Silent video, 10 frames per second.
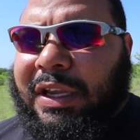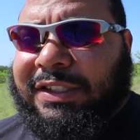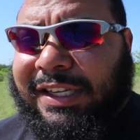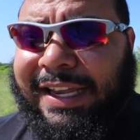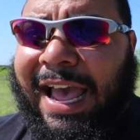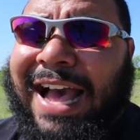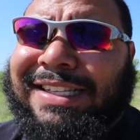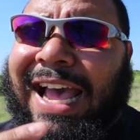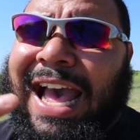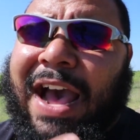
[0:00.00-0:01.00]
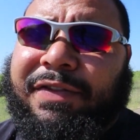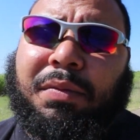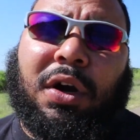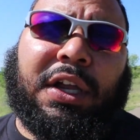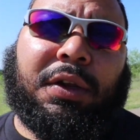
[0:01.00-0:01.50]
Since it has that
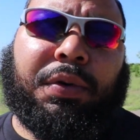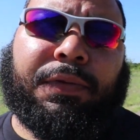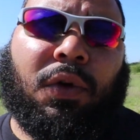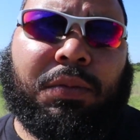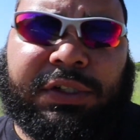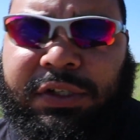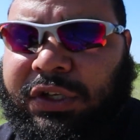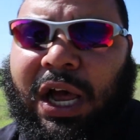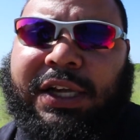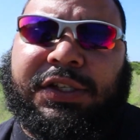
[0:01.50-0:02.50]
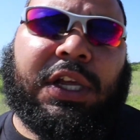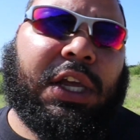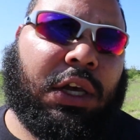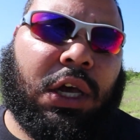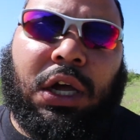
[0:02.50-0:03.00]
aftermarket performance exhaust
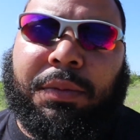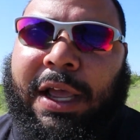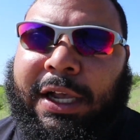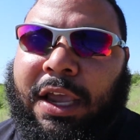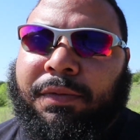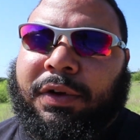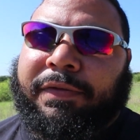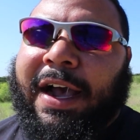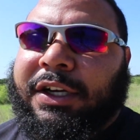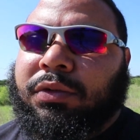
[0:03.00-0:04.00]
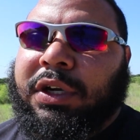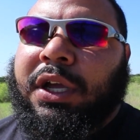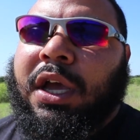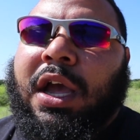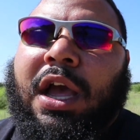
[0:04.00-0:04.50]
thing that came from the
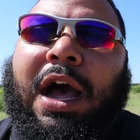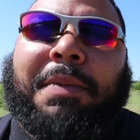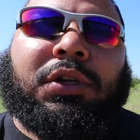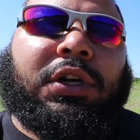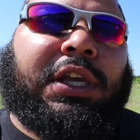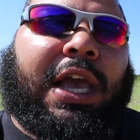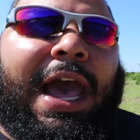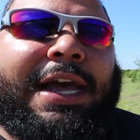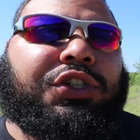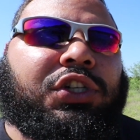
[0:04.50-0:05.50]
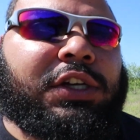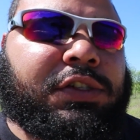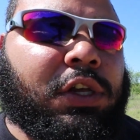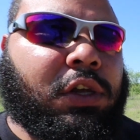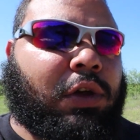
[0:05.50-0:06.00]
factory, I'm looking at
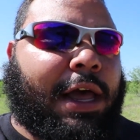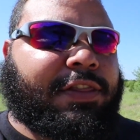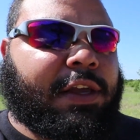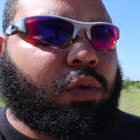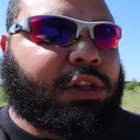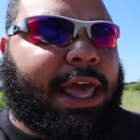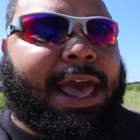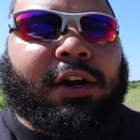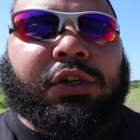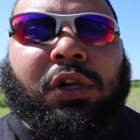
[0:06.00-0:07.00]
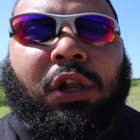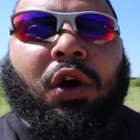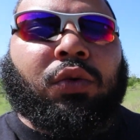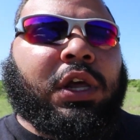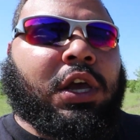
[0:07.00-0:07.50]
just, I think with the headers
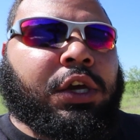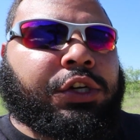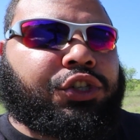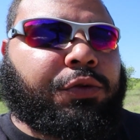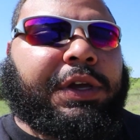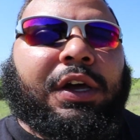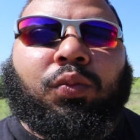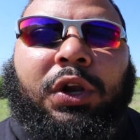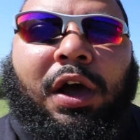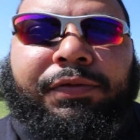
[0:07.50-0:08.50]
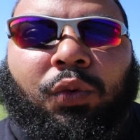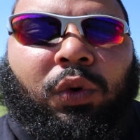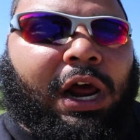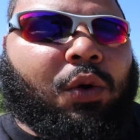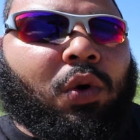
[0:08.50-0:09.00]
alone should be enough to
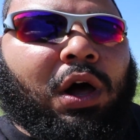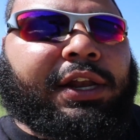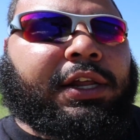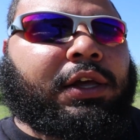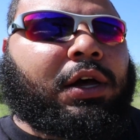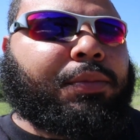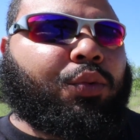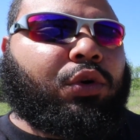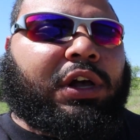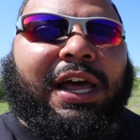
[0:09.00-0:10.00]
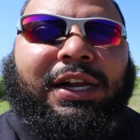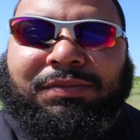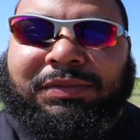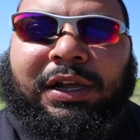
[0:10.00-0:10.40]
what I want, but we'll kind of,